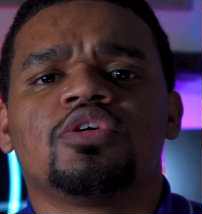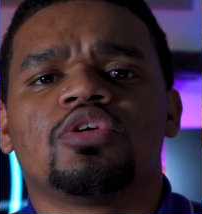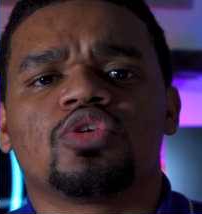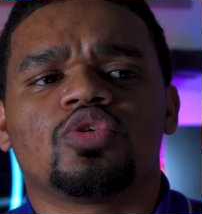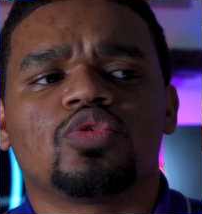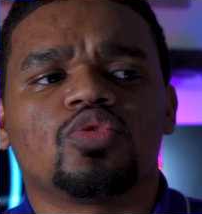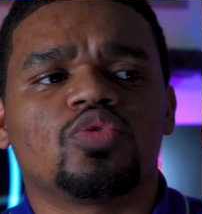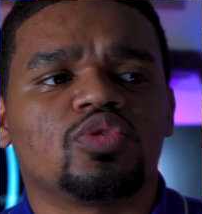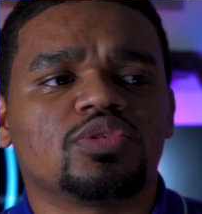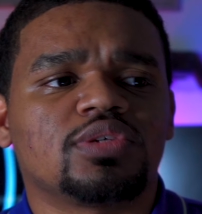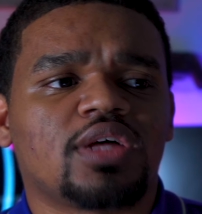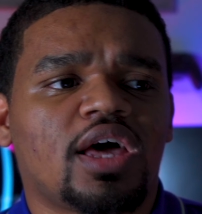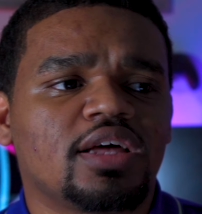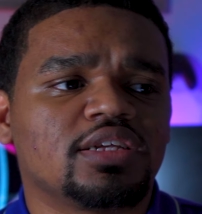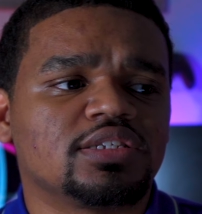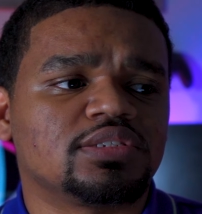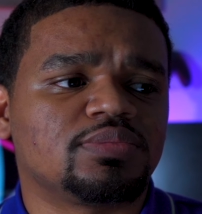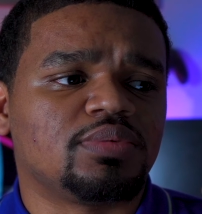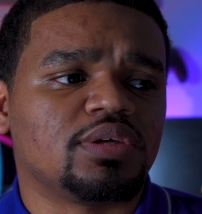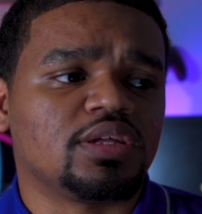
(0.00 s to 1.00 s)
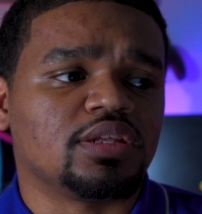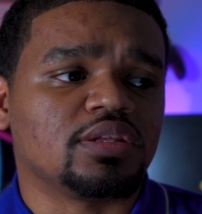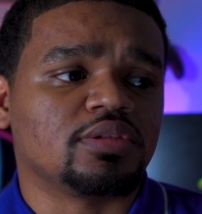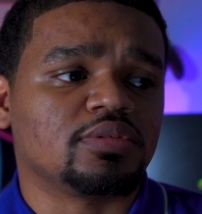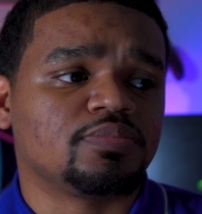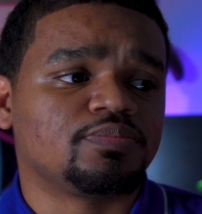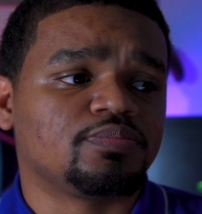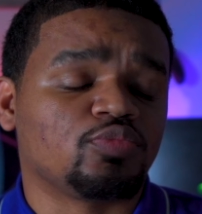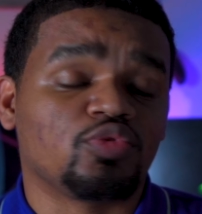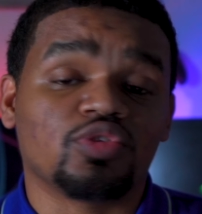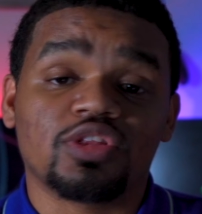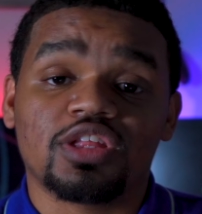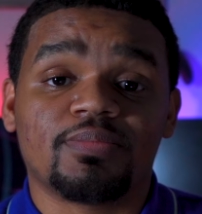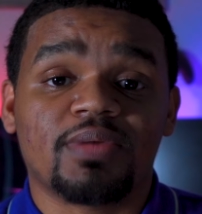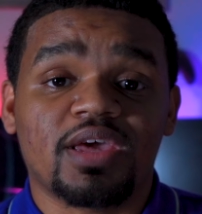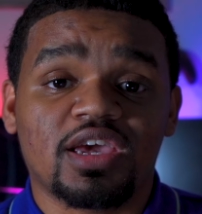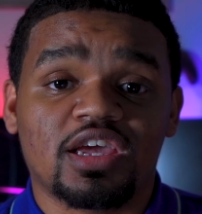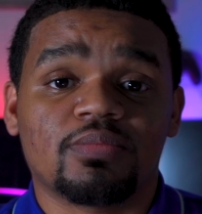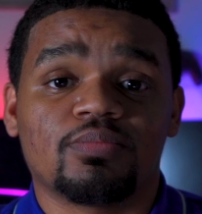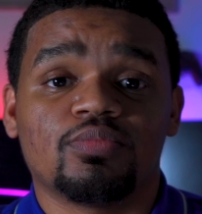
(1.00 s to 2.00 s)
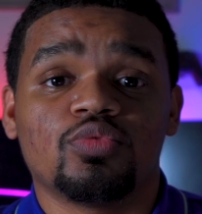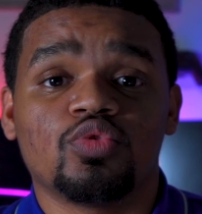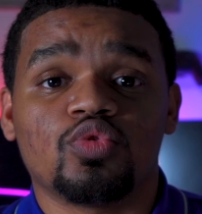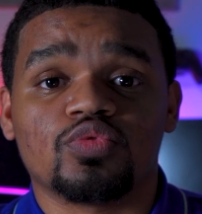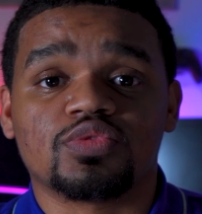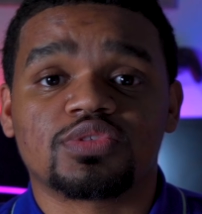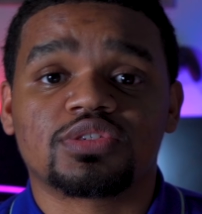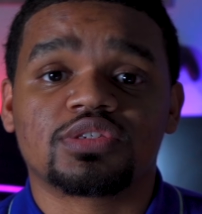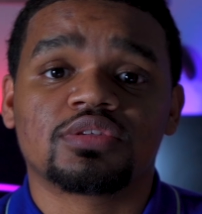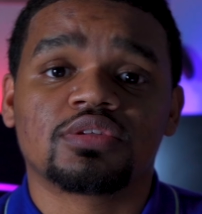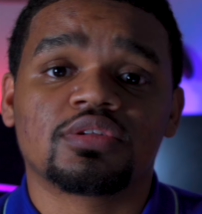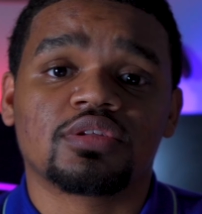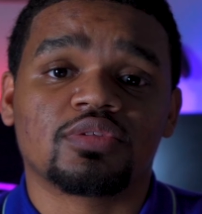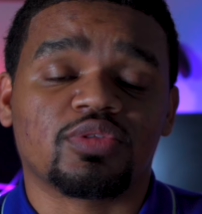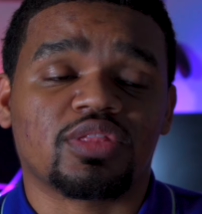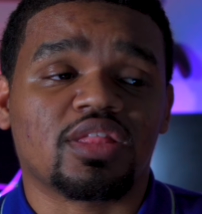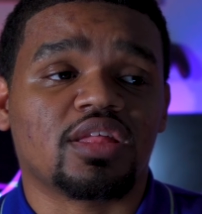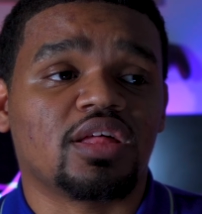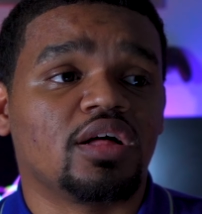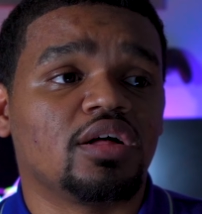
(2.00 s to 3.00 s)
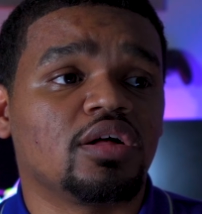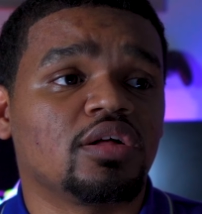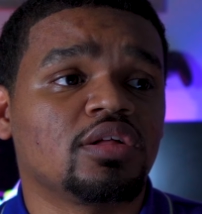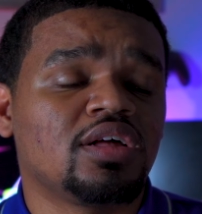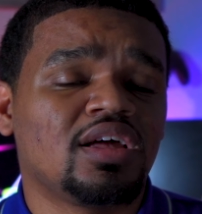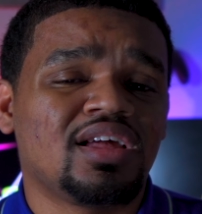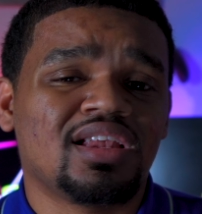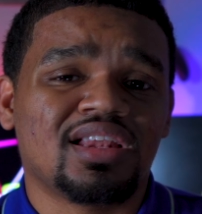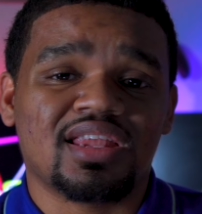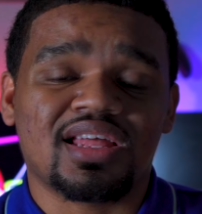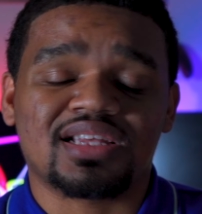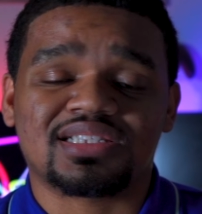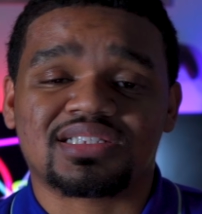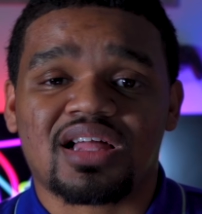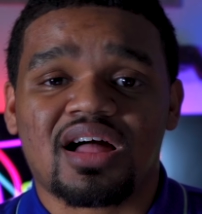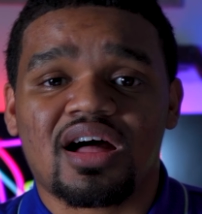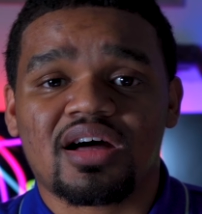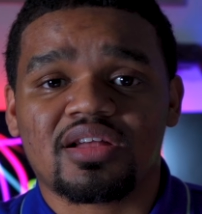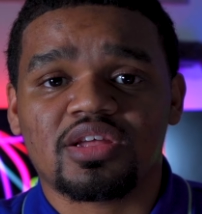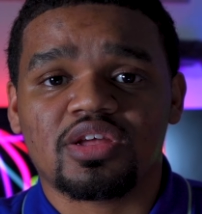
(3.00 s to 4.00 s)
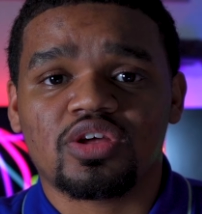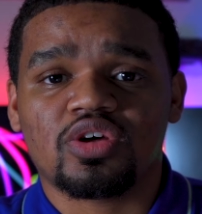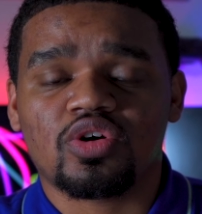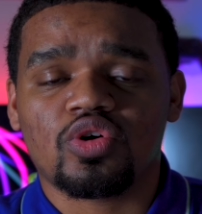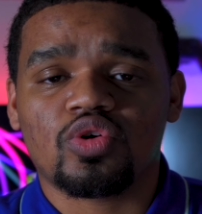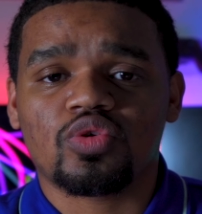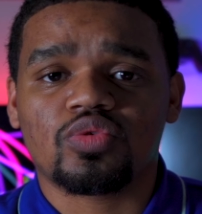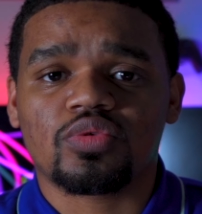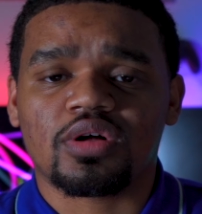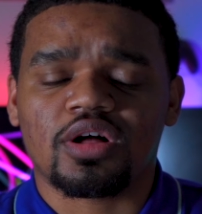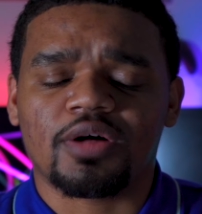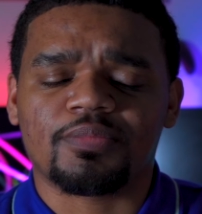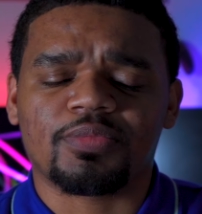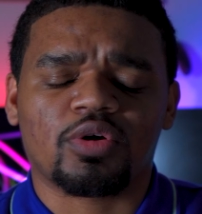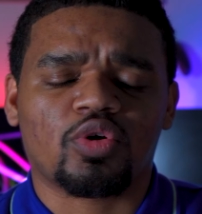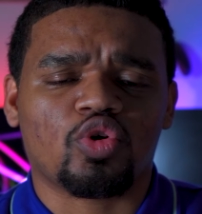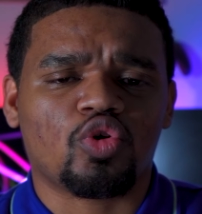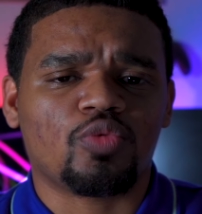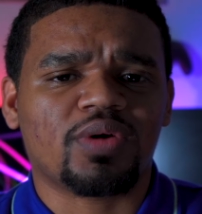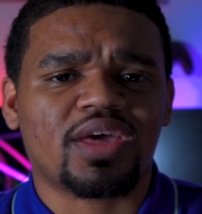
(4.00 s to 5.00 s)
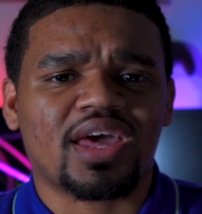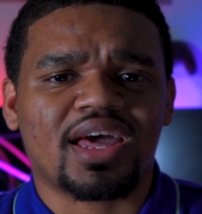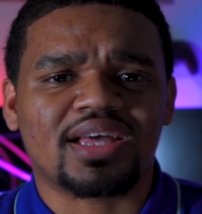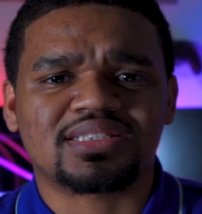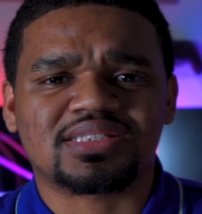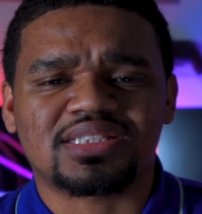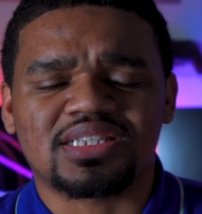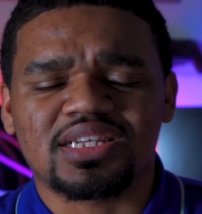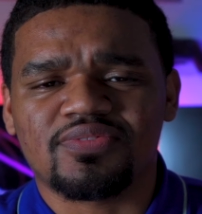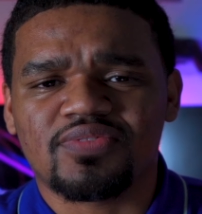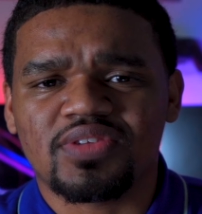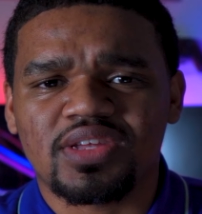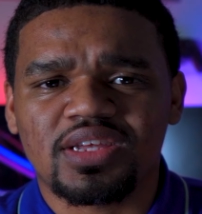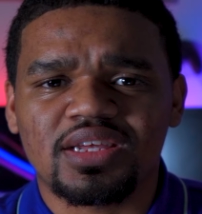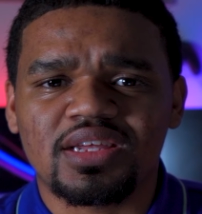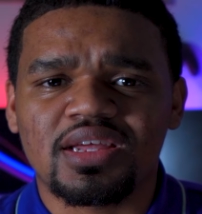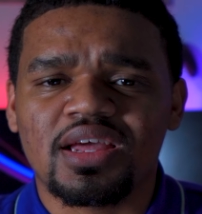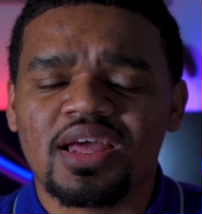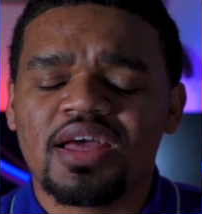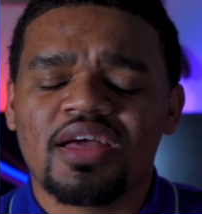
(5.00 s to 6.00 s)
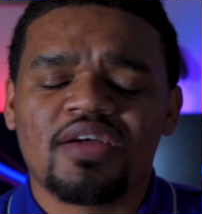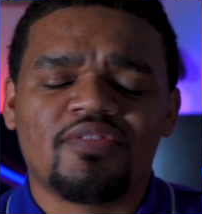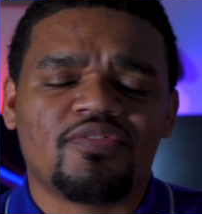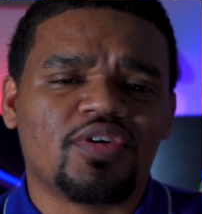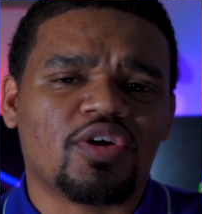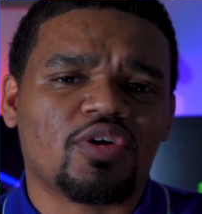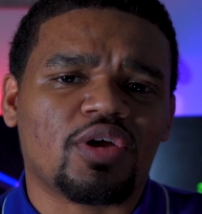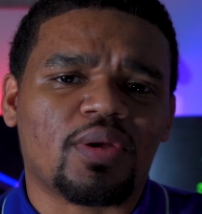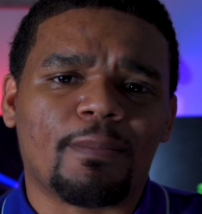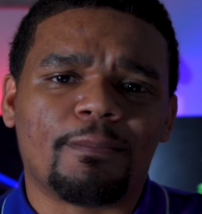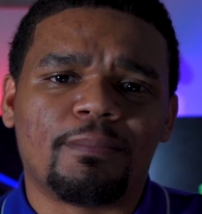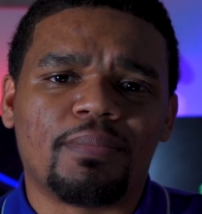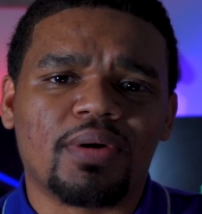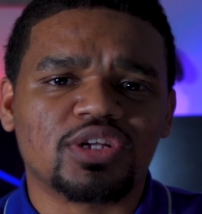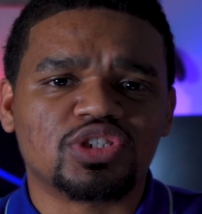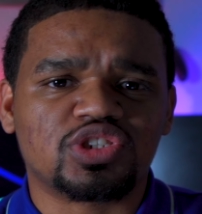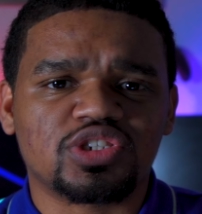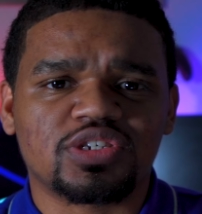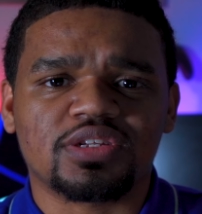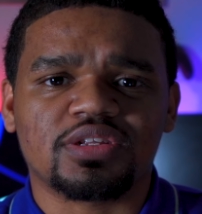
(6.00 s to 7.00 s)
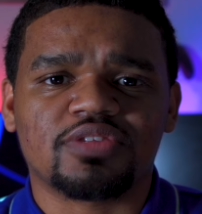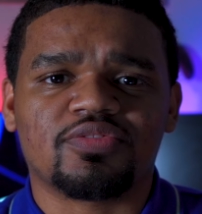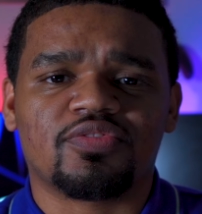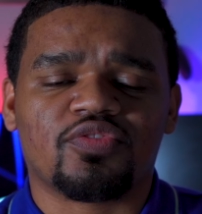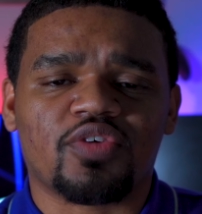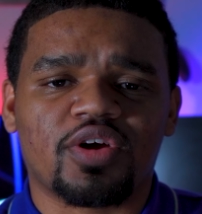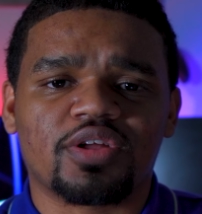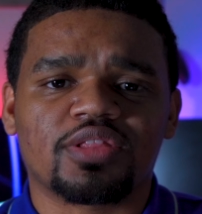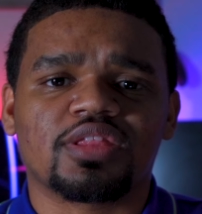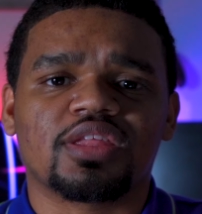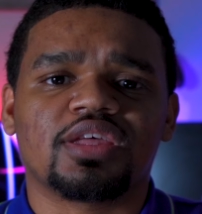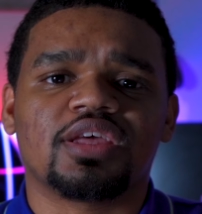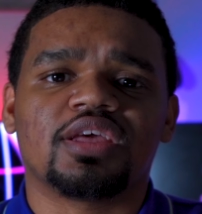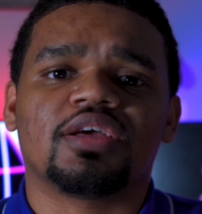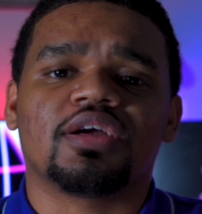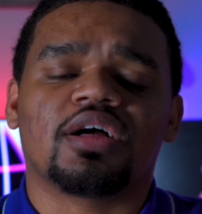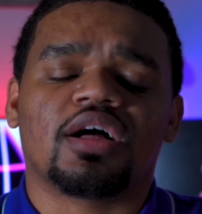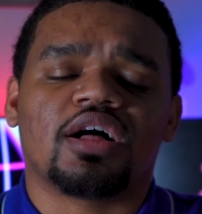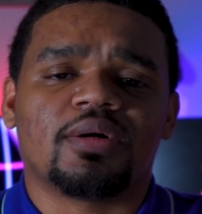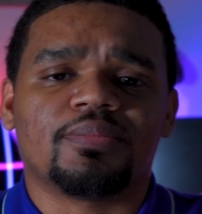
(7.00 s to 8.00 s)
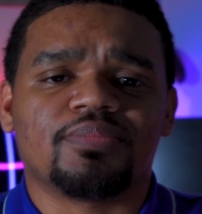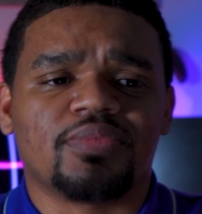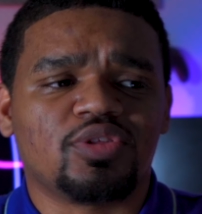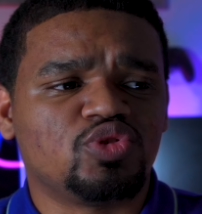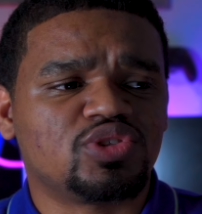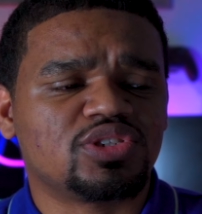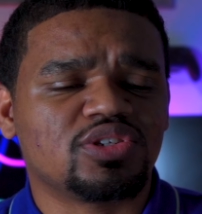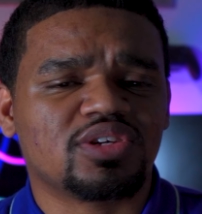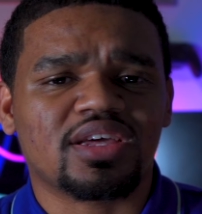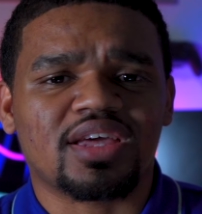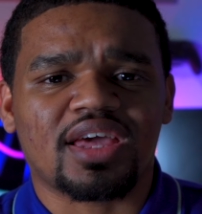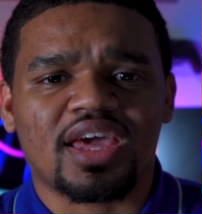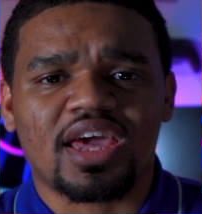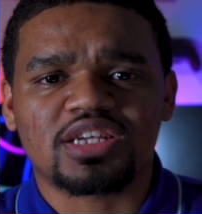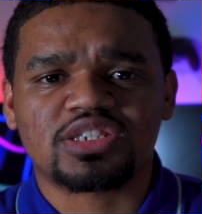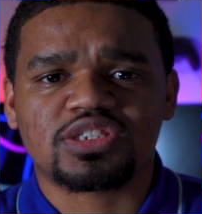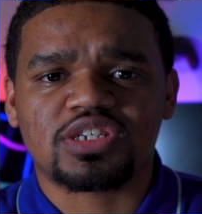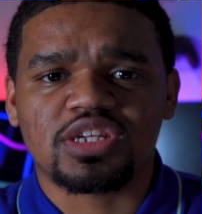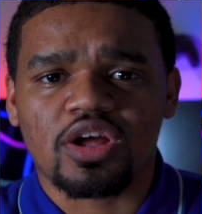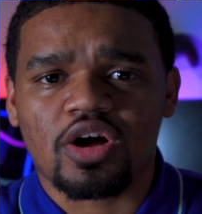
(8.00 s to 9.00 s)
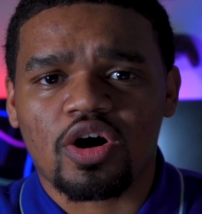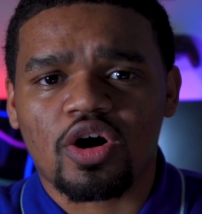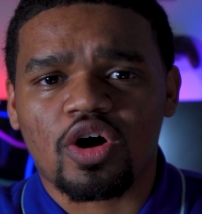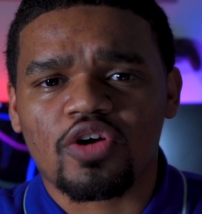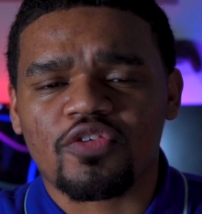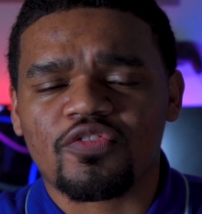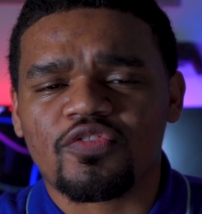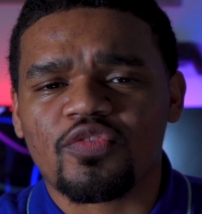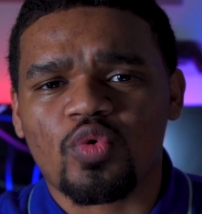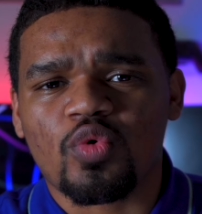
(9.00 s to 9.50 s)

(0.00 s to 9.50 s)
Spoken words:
Google has been really making moves with the Nest Audio, the Chromecast TV, very budget friendly. You still get HDR,